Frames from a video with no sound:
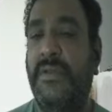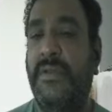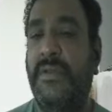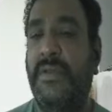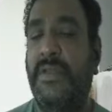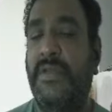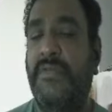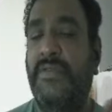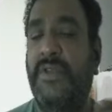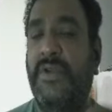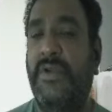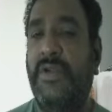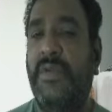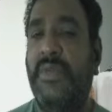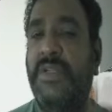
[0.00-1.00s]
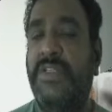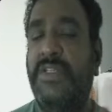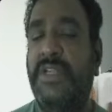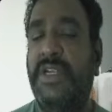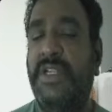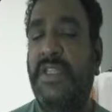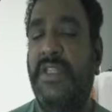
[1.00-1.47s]
If third number is
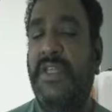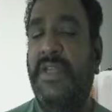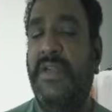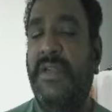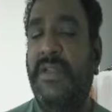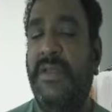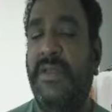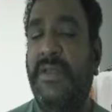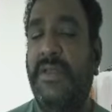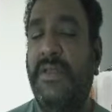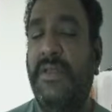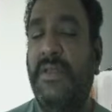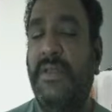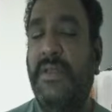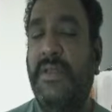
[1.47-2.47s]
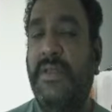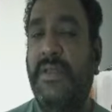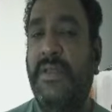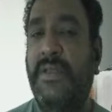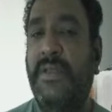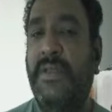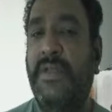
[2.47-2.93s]
greater than
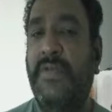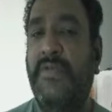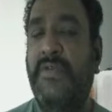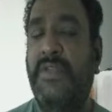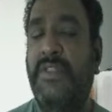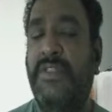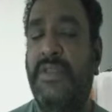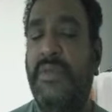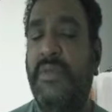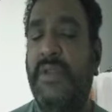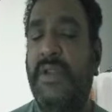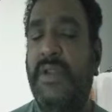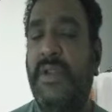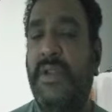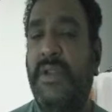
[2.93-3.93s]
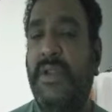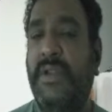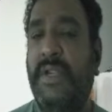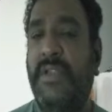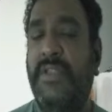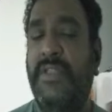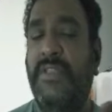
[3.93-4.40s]
first number, and
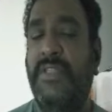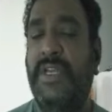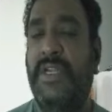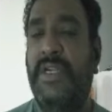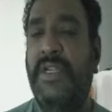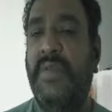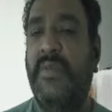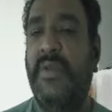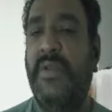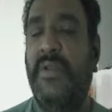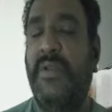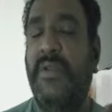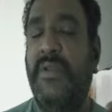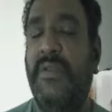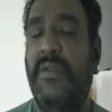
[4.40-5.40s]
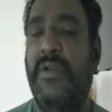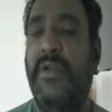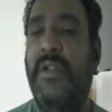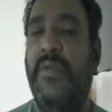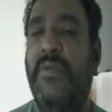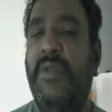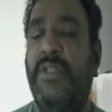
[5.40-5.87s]
then second number, third
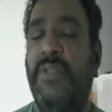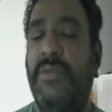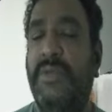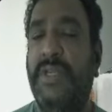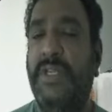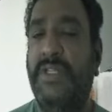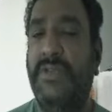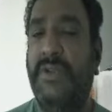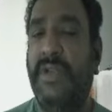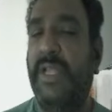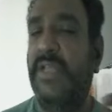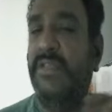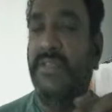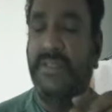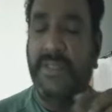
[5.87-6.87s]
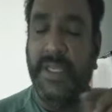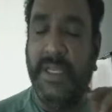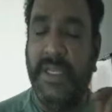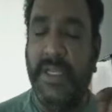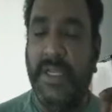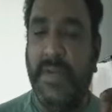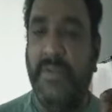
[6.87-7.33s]
number is the biggest one. Like this, they can
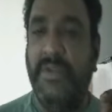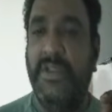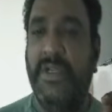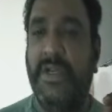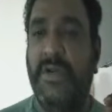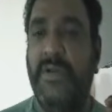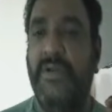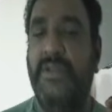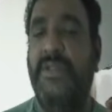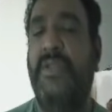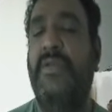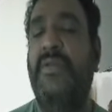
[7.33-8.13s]
come to the conclusion.